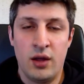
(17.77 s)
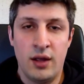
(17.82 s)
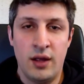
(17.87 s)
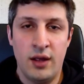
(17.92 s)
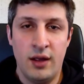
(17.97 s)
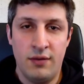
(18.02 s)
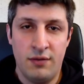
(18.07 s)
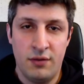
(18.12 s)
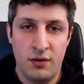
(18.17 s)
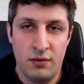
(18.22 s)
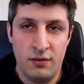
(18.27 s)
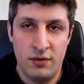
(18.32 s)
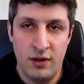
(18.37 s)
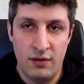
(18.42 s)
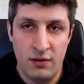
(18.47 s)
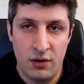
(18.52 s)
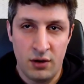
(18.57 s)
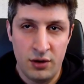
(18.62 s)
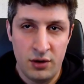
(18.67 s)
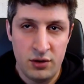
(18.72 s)
If you've
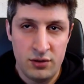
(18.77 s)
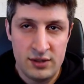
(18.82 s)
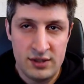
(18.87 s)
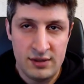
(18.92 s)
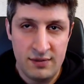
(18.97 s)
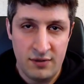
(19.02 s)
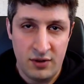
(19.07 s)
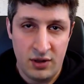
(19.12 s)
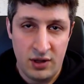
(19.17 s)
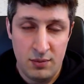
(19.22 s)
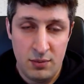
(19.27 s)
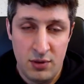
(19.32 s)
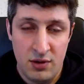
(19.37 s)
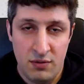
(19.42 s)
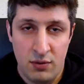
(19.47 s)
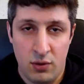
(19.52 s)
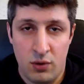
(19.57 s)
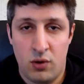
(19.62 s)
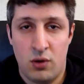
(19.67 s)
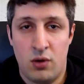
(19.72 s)
never used Symfony
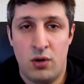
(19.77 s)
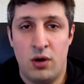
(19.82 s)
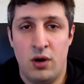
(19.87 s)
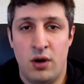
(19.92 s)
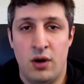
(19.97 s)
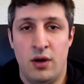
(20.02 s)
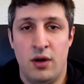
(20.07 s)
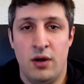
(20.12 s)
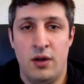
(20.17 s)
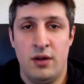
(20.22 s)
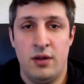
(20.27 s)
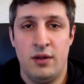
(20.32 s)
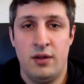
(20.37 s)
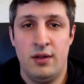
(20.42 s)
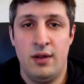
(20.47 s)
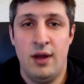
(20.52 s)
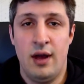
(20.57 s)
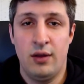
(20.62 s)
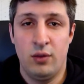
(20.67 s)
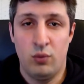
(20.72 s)
before,
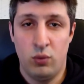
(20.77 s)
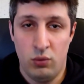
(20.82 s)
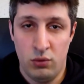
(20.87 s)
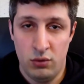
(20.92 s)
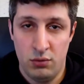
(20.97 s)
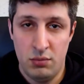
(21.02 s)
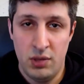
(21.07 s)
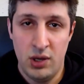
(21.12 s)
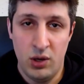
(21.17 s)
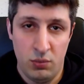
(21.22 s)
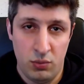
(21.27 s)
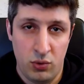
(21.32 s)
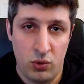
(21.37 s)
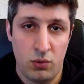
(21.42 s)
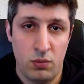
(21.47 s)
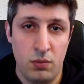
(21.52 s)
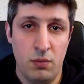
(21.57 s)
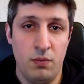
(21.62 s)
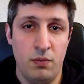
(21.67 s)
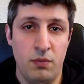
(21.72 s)
that won't be a
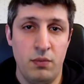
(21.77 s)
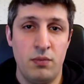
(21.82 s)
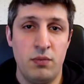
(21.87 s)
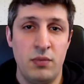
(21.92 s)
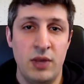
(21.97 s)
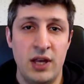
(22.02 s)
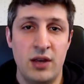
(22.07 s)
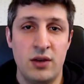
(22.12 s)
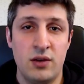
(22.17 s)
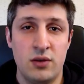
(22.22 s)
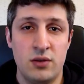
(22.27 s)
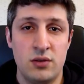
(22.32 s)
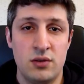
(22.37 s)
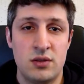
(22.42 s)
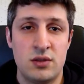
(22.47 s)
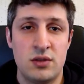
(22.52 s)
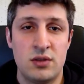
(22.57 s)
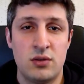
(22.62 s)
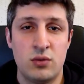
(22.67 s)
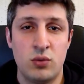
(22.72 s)
problem
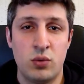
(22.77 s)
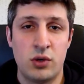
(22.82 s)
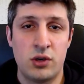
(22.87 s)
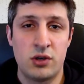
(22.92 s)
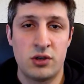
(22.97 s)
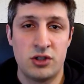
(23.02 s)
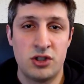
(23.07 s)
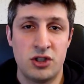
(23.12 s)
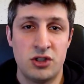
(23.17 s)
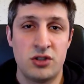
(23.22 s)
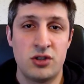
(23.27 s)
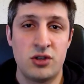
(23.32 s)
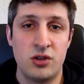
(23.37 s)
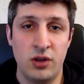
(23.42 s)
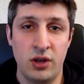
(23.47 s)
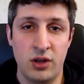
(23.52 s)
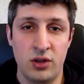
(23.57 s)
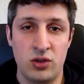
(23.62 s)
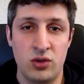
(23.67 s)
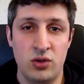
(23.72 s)
because we're just
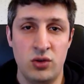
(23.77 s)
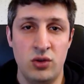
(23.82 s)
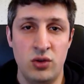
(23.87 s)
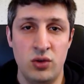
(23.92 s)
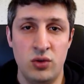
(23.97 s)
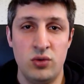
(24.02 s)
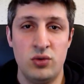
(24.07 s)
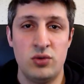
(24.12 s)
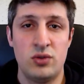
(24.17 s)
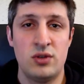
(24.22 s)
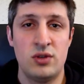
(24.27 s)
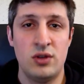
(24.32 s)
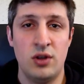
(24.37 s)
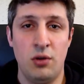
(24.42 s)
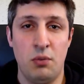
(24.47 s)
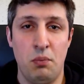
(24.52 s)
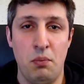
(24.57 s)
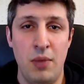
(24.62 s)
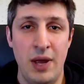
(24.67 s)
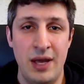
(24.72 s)
going to use a
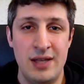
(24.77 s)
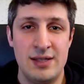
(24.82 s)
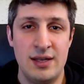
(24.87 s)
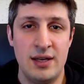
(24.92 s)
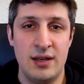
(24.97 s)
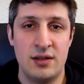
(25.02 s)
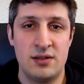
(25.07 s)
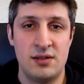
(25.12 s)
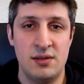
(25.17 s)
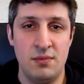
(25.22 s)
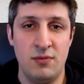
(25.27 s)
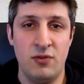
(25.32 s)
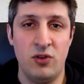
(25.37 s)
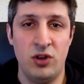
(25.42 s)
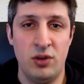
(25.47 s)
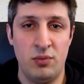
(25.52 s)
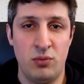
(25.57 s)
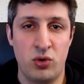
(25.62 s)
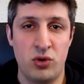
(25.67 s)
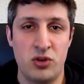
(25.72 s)
basic
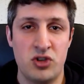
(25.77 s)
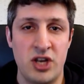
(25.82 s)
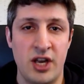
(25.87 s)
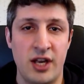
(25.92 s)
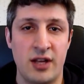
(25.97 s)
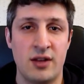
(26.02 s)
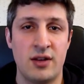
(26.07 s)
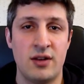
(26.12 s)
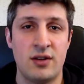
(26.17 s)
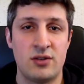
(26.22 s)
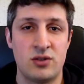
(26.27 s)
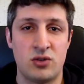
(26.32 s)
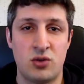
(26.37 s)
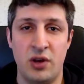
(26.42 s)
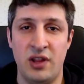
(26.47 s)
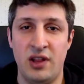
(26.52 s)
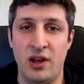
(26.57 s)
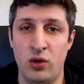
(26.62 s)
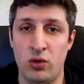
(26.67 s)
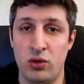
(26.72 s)
Symfony project
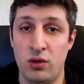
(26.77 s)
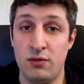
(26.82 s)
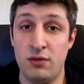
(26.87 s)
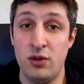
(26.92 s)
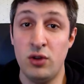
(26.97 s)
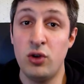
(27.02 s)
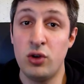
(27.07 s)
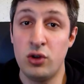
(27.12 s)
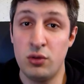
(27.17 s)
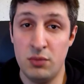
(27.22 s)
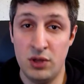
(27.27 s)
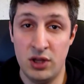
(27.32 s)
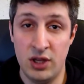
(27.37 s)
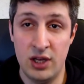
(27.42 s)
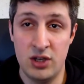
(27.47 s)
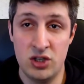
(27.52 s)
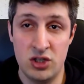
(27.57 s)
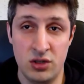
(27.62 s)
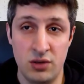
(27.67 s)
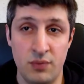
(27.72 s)
straight out of the
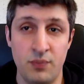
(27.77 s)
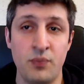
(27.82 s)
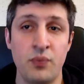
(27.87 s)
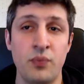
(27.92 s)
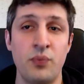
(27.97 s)
documentation.